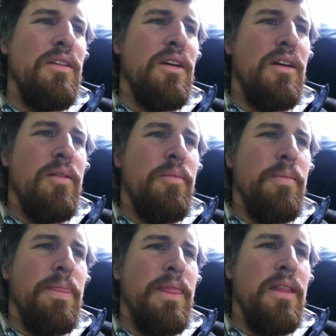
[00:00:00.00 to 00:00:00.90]

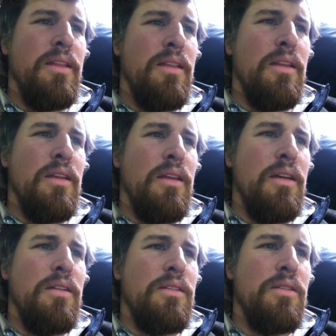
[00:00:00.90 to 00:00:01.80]
Um,
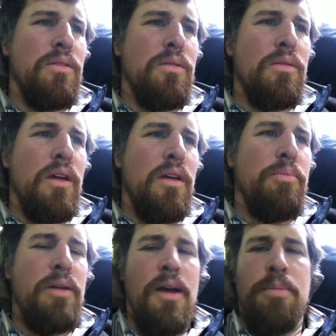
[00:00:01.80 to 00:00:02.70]
so like
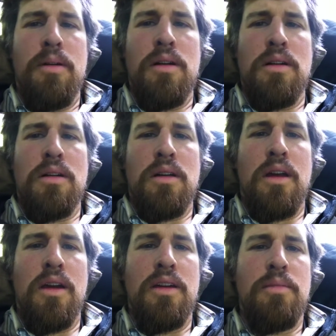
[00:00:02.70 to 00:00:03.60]
pepper,
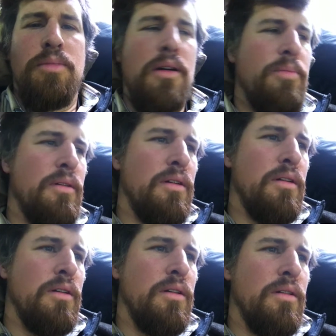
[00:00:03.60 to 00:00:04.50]
cayenne pepper
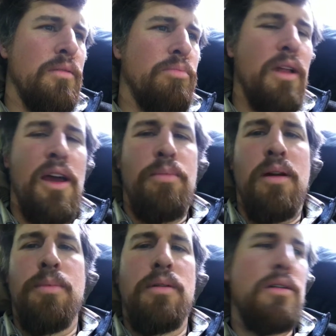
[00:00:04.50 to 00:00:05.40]
or black
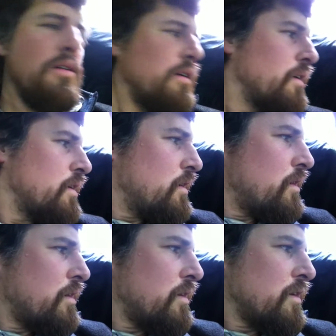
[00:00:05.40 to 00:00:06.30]
pepper,
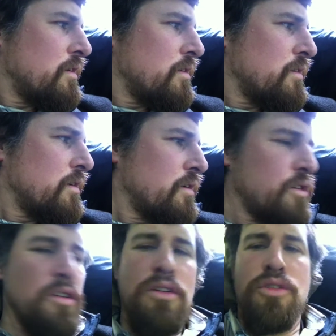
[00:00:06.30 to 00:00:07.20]
and uh,
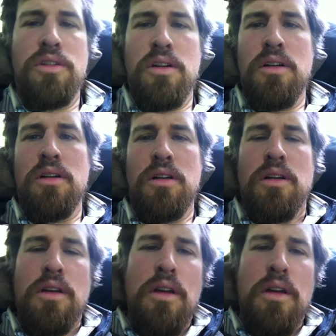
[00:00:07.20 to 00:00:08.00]
ginger.